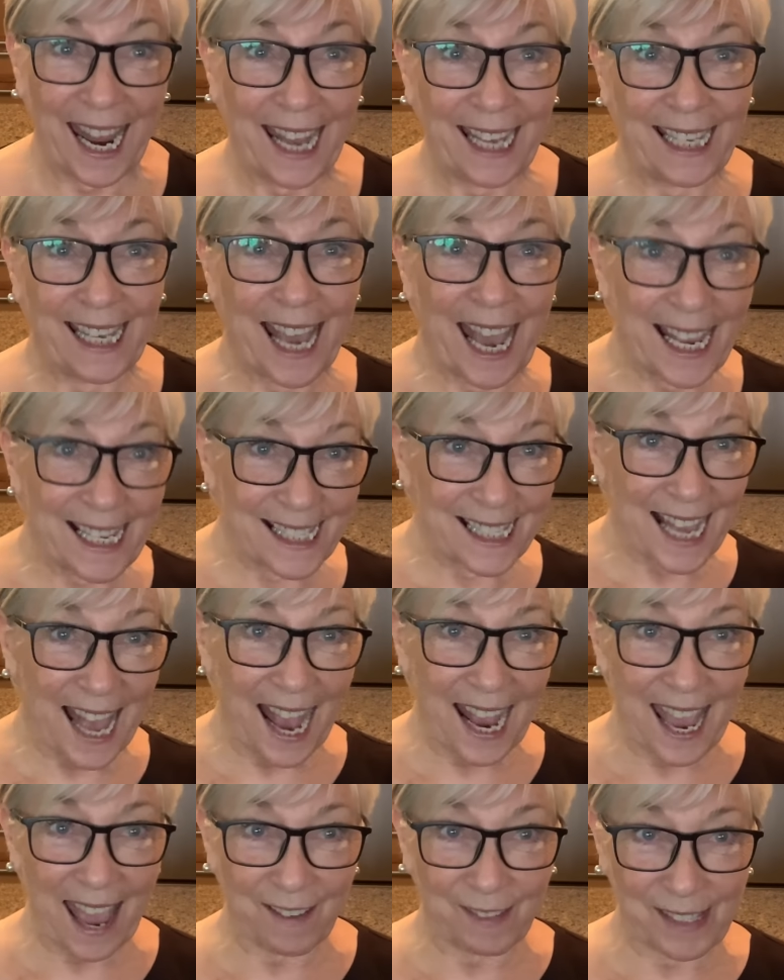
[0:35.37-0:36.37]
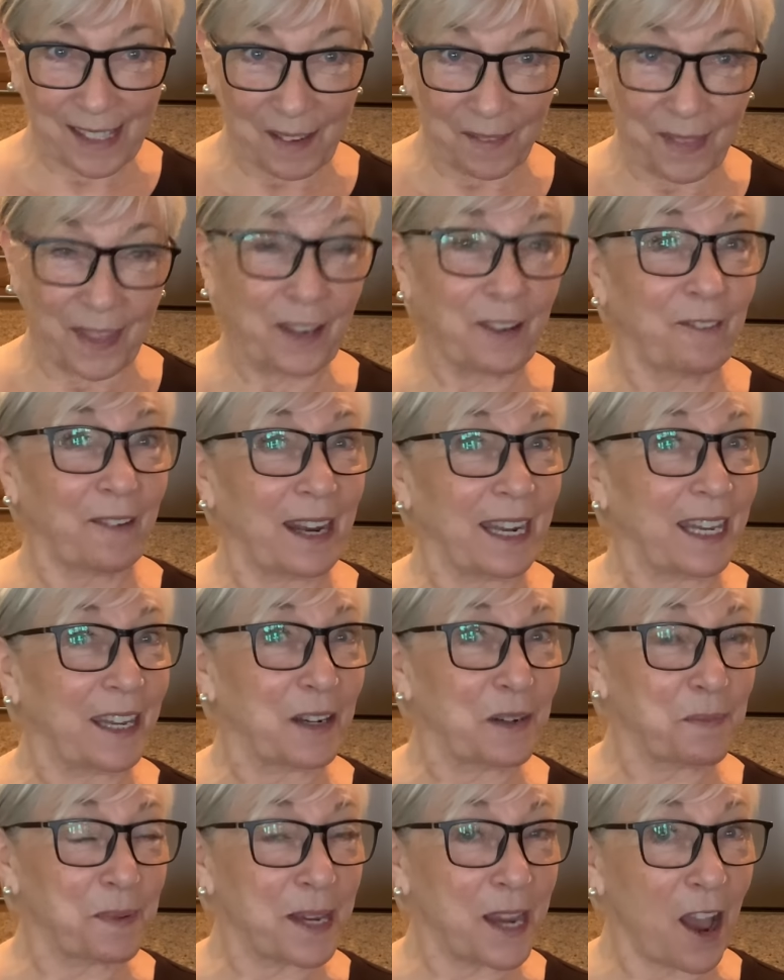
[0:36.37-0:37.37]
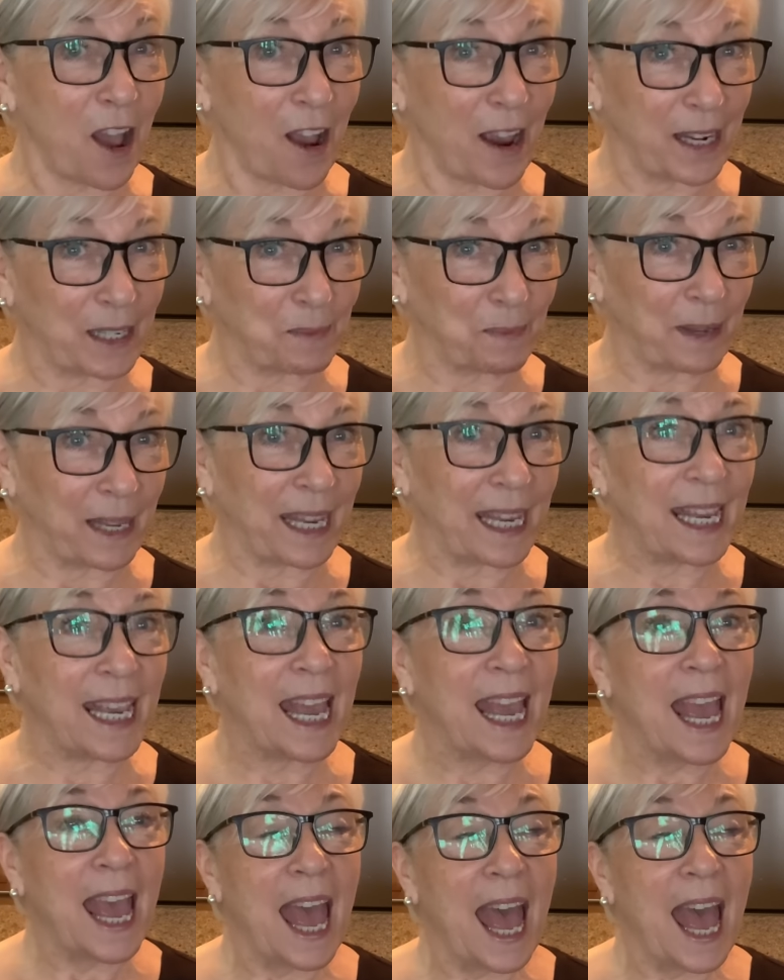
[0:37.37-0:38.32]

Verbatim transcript: Yes, I have something right here behind me.